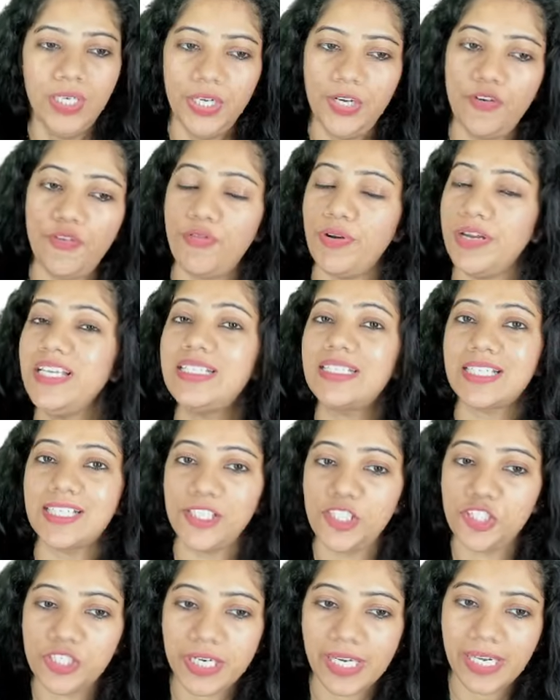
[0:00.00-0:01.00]
risk
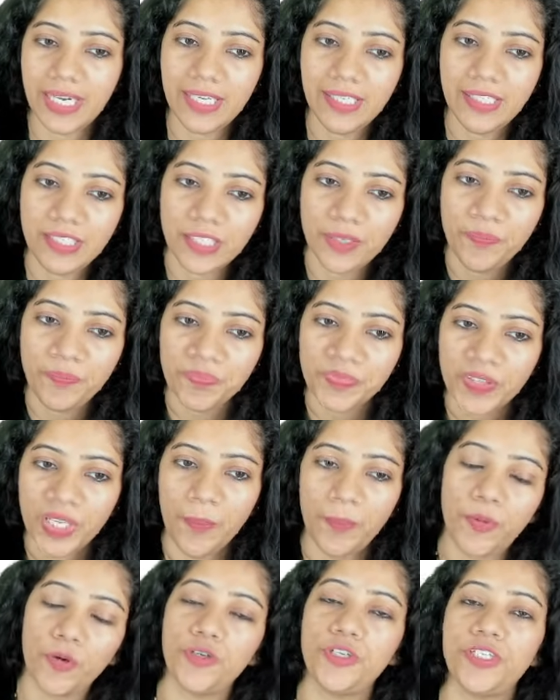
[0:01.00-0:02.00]
shield,
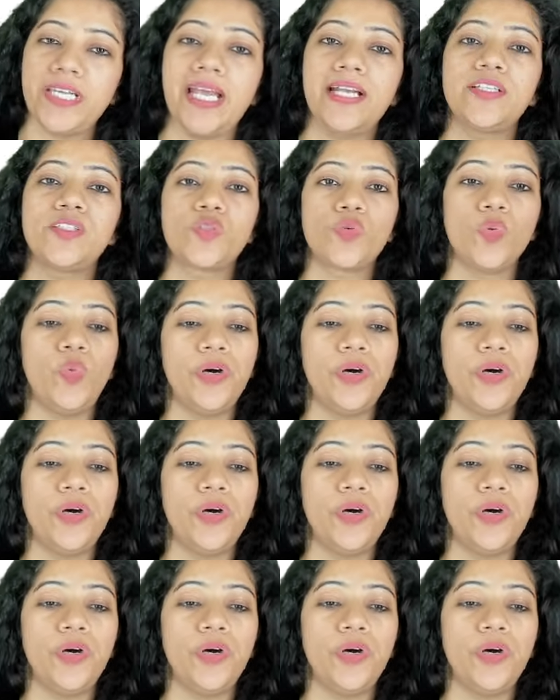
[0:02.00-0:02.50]
protects